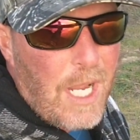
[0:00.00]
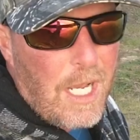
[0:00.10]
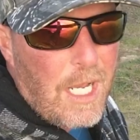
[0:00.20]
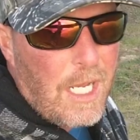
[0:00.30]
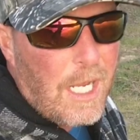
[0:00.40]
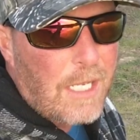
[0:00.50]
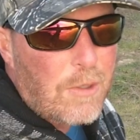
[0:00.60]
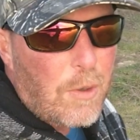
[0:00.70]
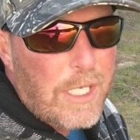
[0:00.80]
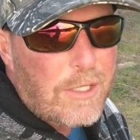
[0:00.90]
As
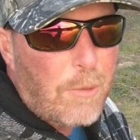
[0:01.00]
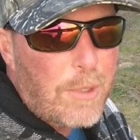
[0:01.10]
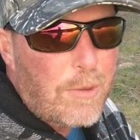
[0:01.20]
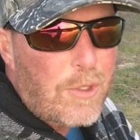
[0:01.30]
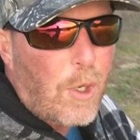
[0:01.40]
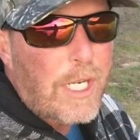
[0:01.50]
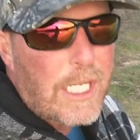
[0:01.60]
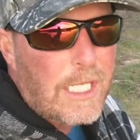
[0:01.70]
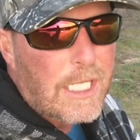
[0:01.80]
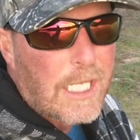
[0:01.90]
always, hope you enjoyed
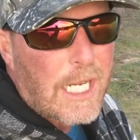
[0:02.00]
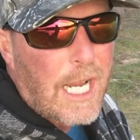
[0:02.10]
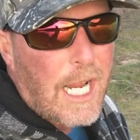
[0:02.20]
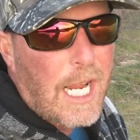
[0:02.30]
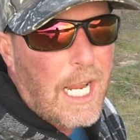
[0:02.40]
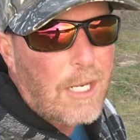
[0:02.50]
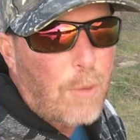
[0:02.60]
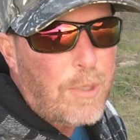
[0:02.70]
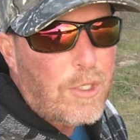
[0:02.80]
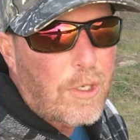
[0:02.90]
it, and
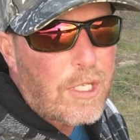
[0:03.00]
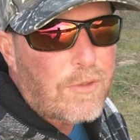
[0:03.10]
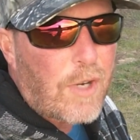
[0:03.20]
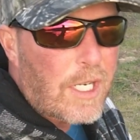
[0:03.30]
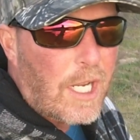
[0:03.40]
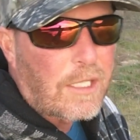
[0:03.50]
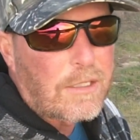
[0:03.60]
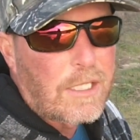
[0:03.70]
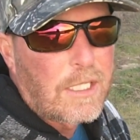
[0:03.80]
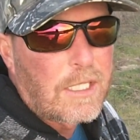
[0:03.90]
hope you join us for our
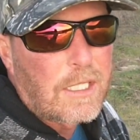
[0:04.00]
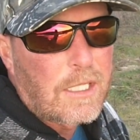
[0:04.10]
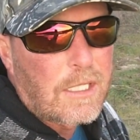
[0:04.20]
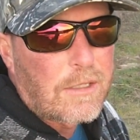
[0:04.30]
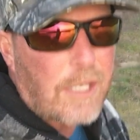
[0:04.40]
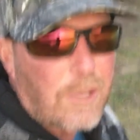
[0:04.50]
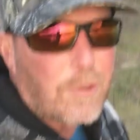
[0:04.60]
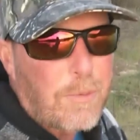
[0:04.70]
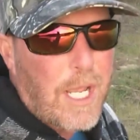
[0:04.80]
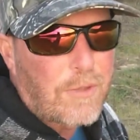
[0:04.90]
next Central
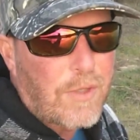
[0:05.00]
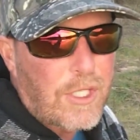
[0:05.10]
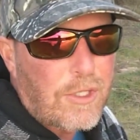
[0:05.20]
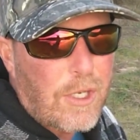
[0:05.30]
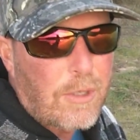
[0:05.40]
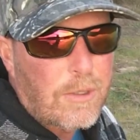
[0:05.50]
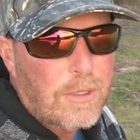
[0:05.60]
Coast Bass Fishing Show.